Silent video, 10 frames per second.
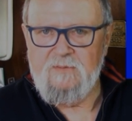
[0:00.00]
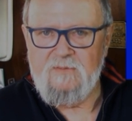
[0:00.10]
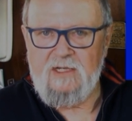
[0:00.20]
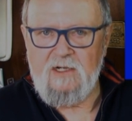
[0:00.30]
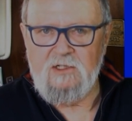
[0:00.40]

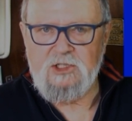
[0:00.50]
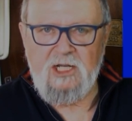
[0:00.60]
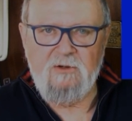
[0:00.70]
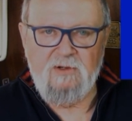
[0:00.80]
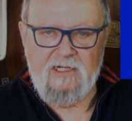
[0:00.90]
They are
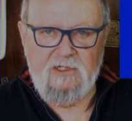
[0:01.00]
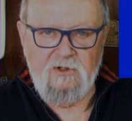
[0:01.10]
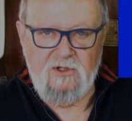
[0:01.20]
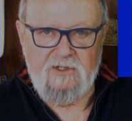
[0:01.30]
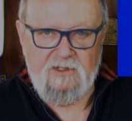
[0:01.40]
generally
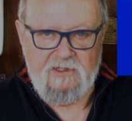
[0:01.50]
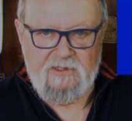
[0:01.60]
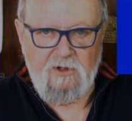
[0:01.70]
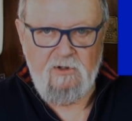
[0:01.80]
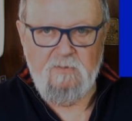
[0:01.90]
good in
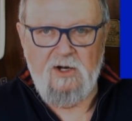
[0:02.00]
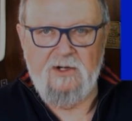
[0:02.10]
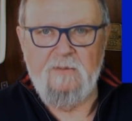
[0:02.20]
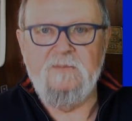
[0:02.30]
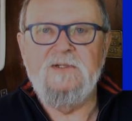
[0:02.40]
all
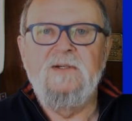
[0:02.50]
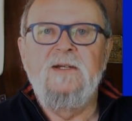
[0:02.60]
bottoms,